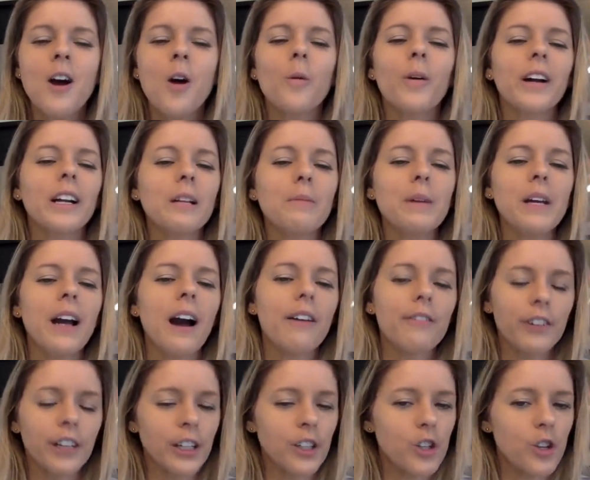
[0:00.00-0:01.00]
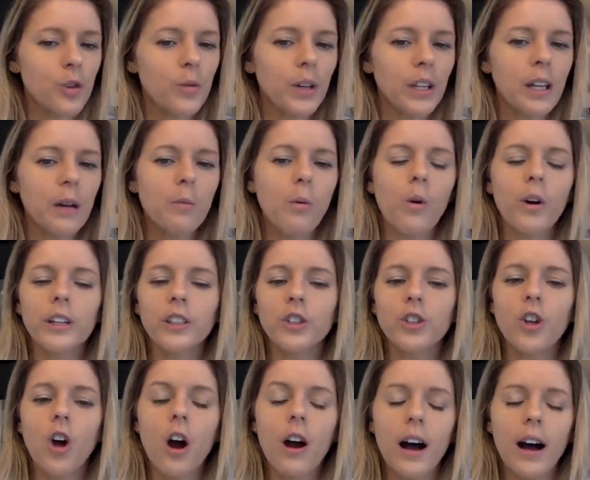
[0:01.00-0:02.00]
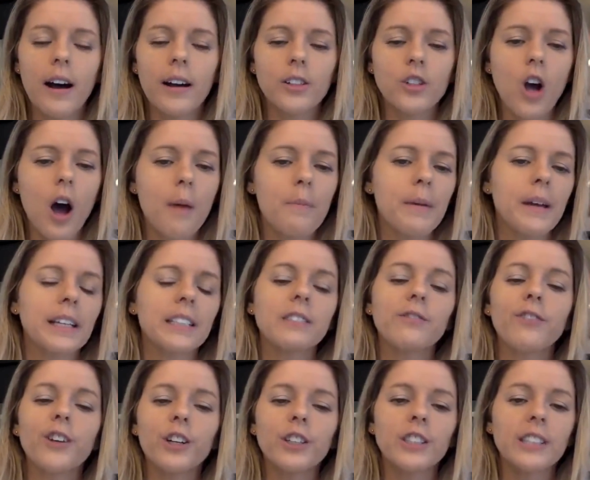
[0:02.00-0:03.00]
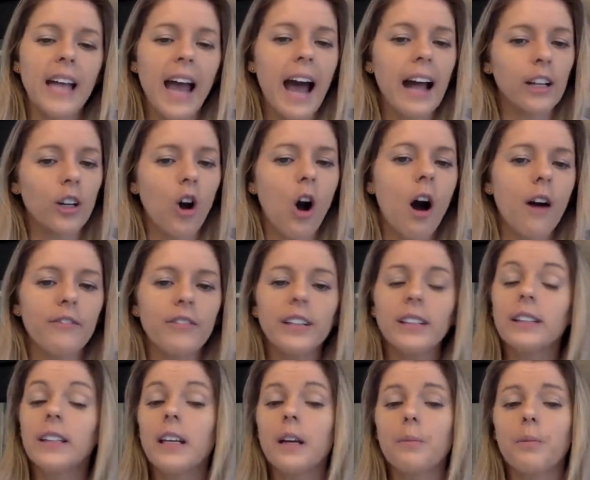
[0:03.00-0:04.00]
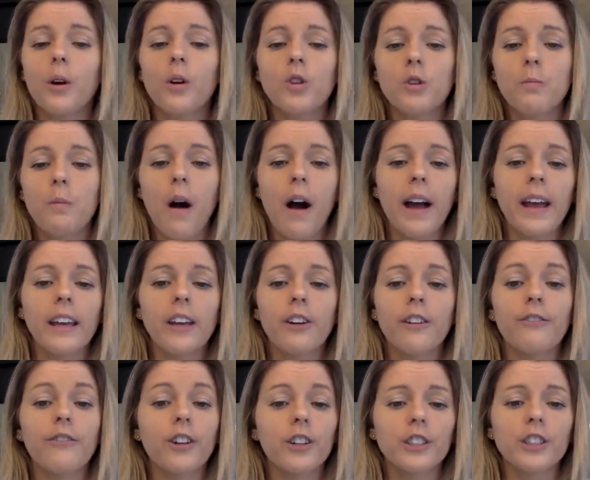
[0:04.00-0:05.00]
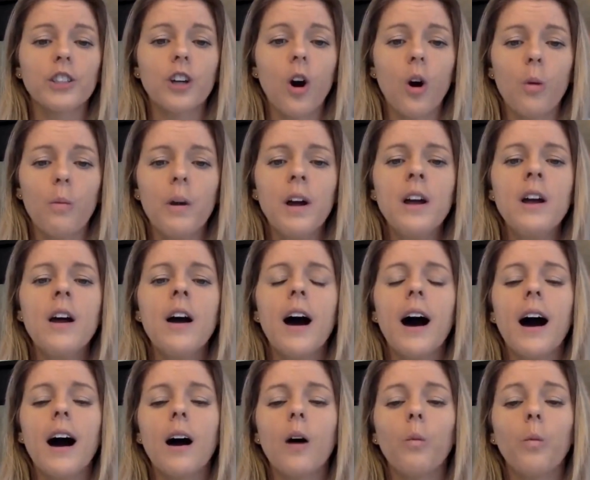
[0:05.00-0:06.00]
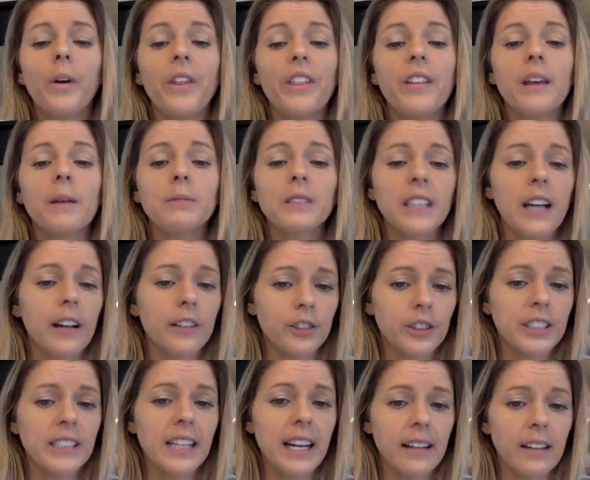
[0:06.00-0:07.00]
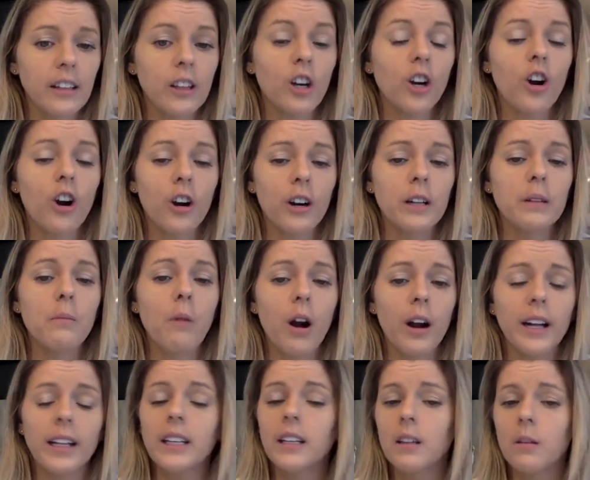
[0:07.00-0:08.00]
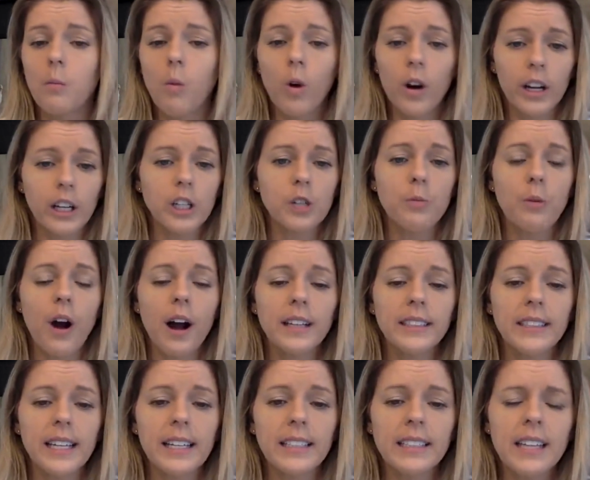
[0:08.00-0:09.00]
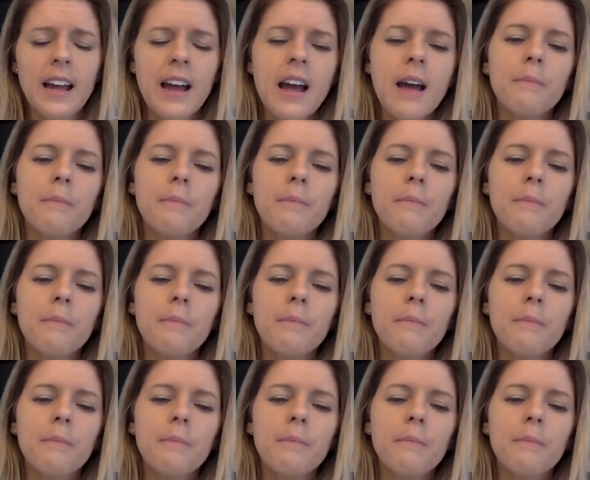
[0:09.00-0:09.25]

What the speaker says: We're going to be covering two really important topics. First, how to confidently approach buying your first home with tips to understanding the current market in the mortgage process.